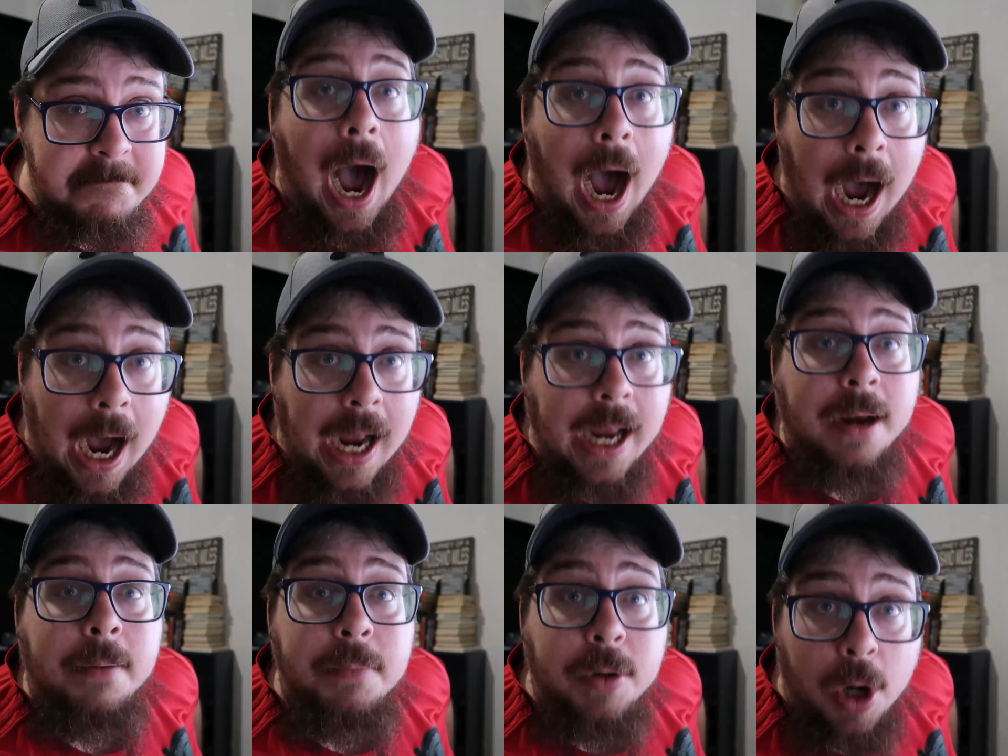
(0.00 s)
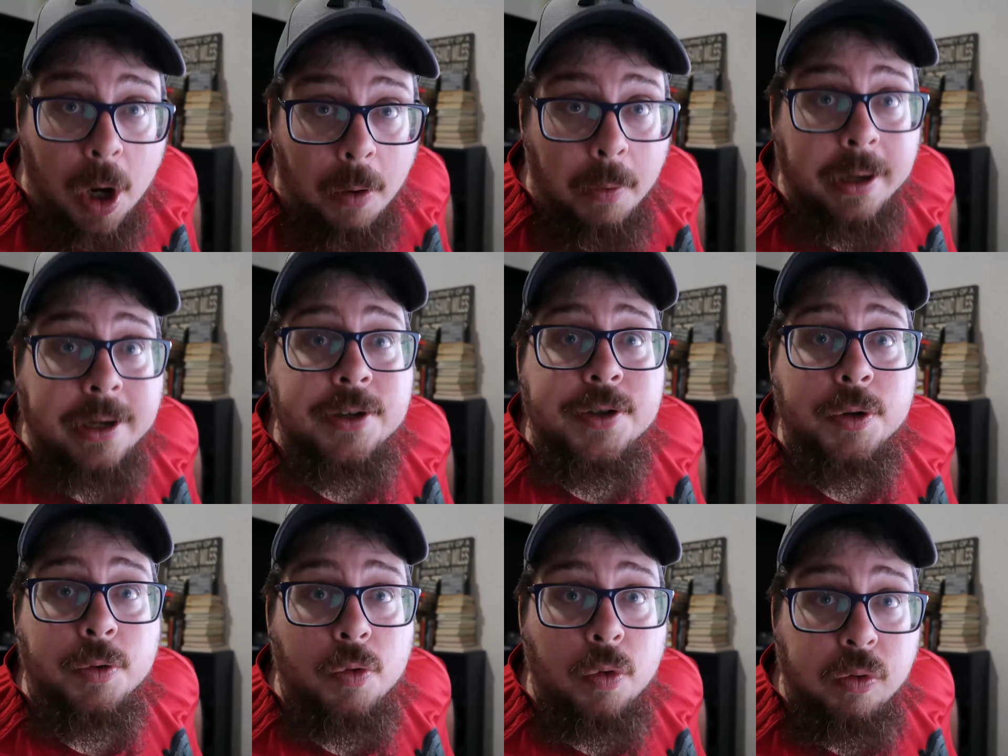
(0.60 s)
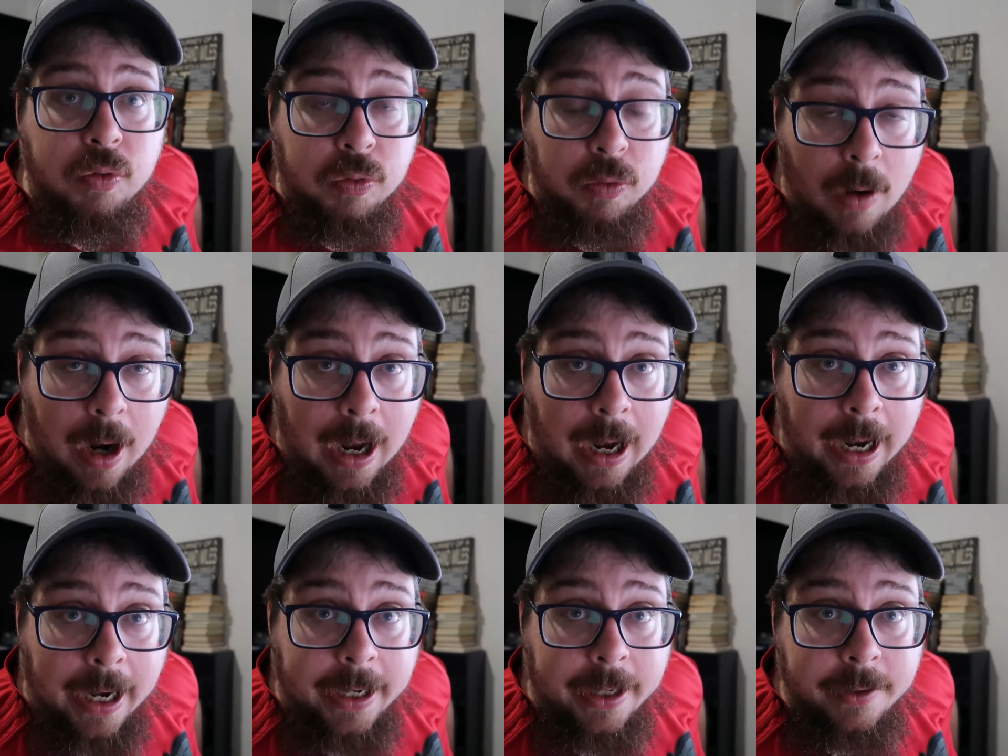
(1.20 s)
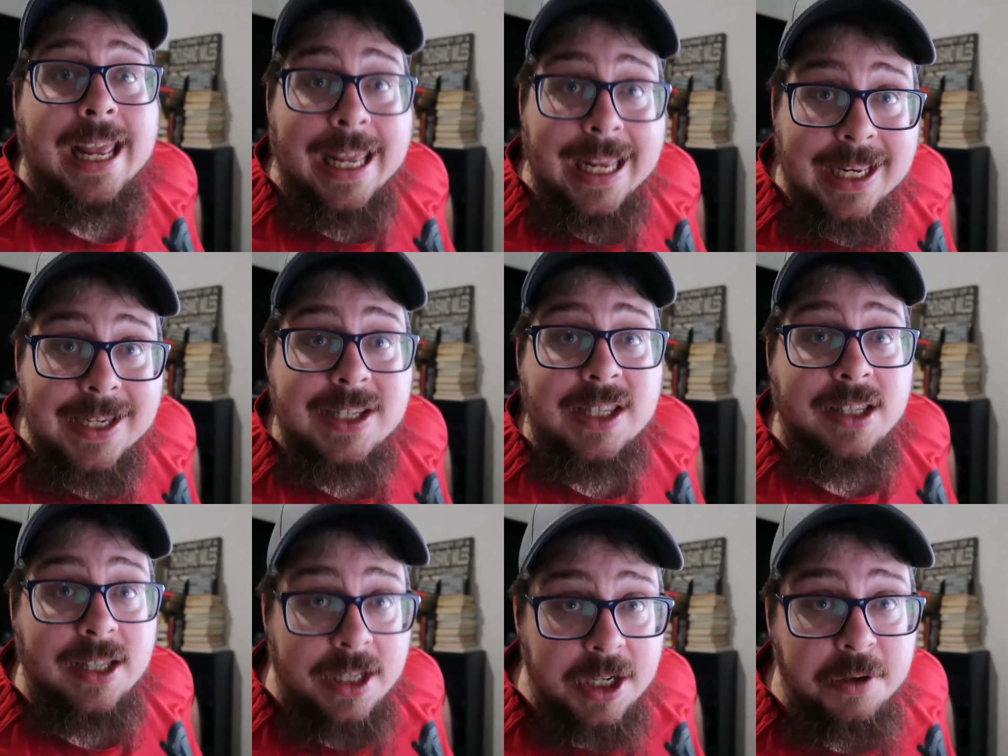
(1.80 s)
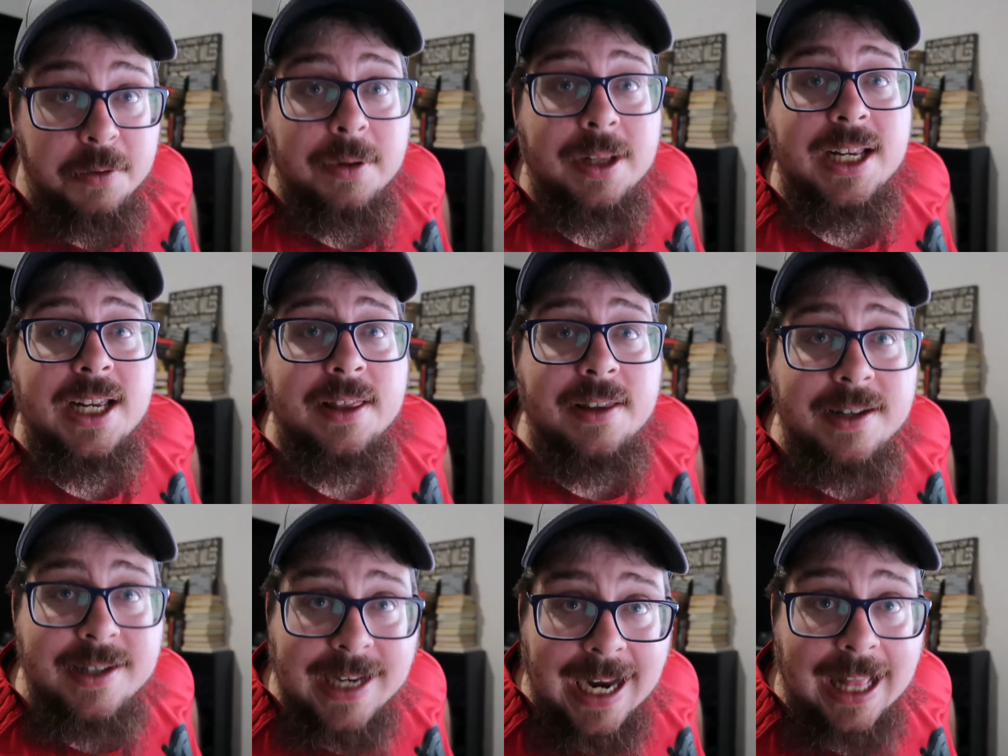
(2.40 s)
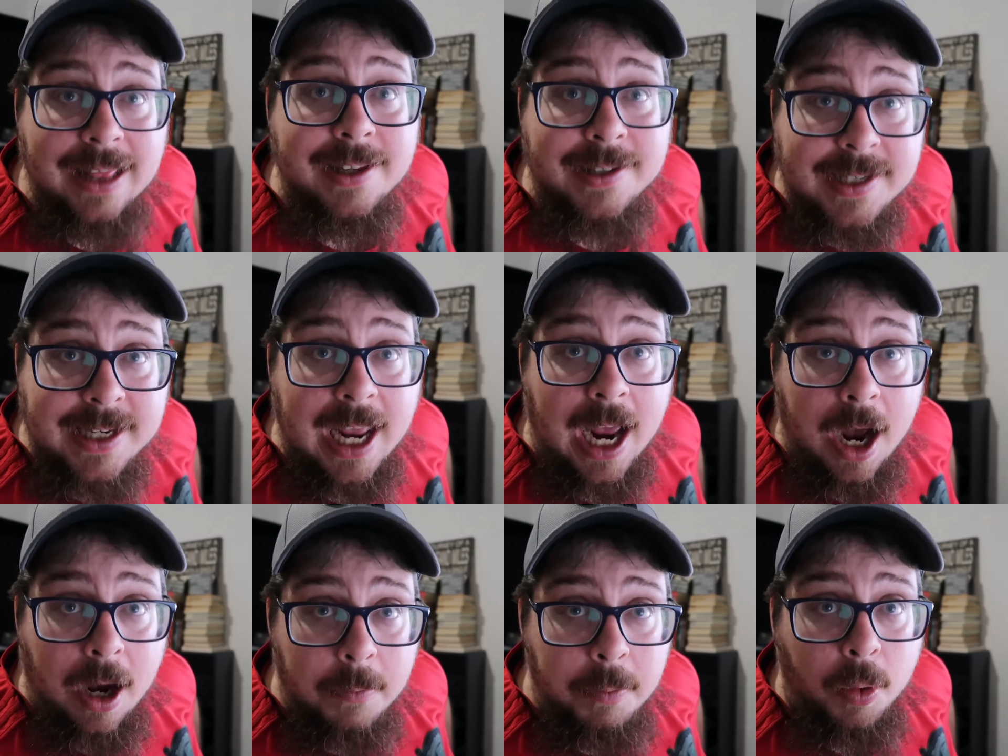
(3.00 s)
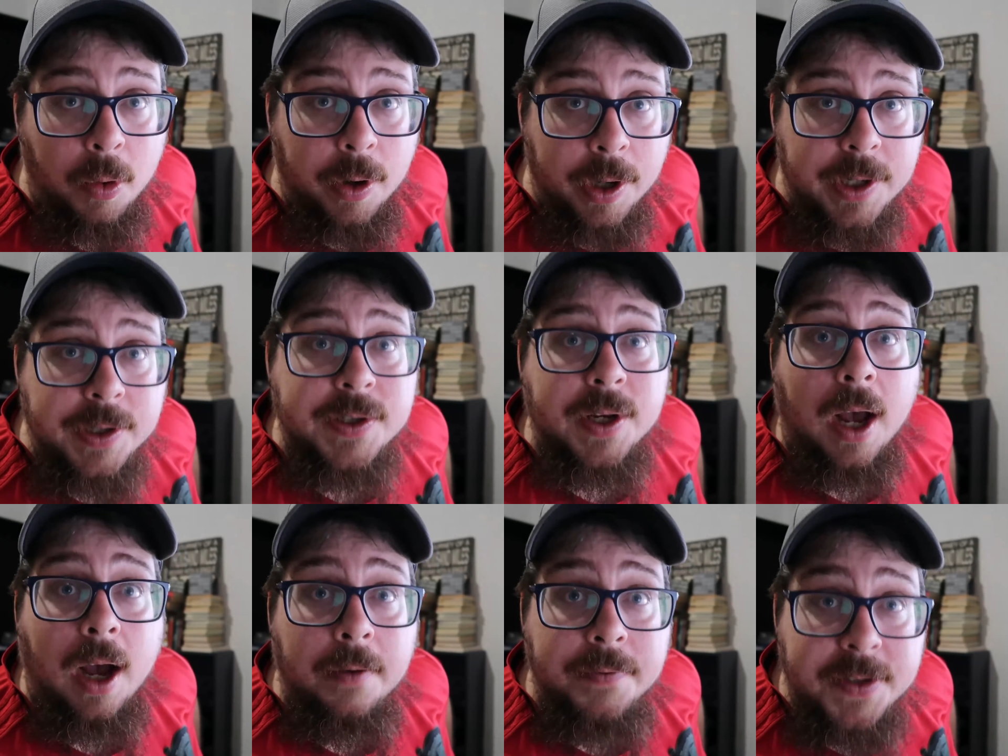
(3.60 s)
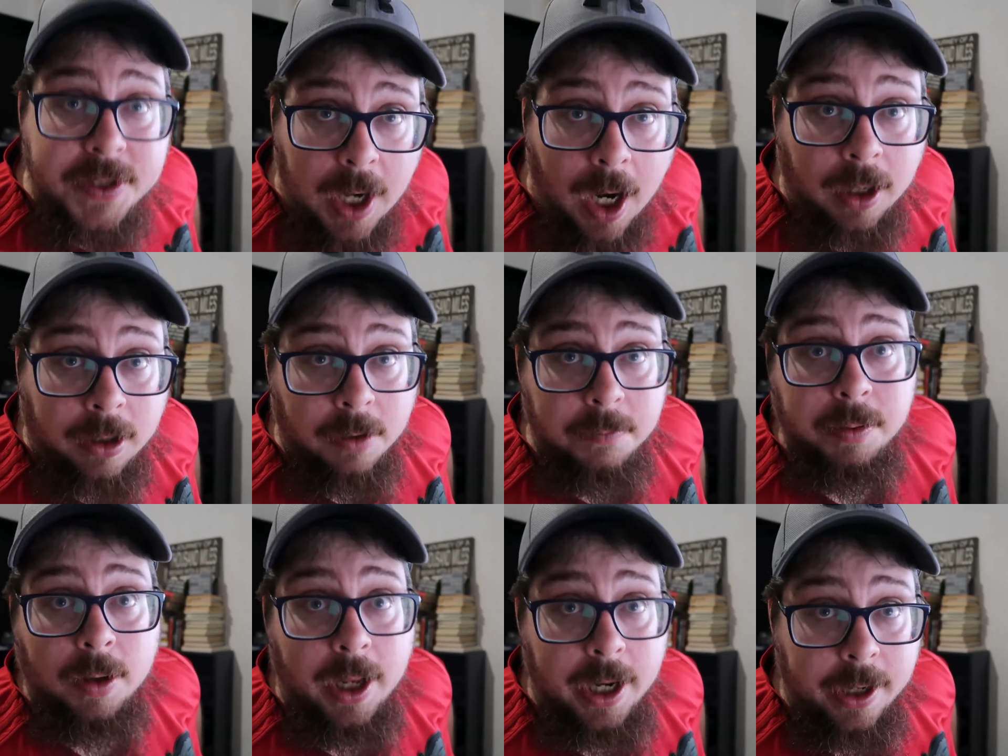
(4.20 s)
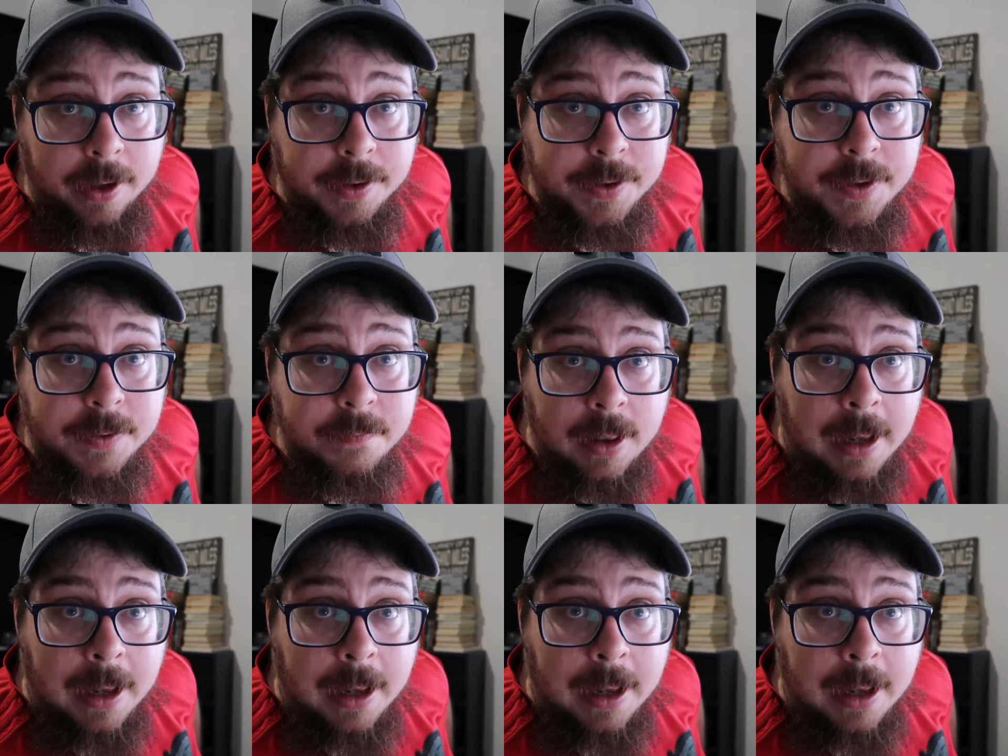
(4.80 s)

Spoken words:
I am going to cry. He is literally the Dallas Cowboys of soccer players.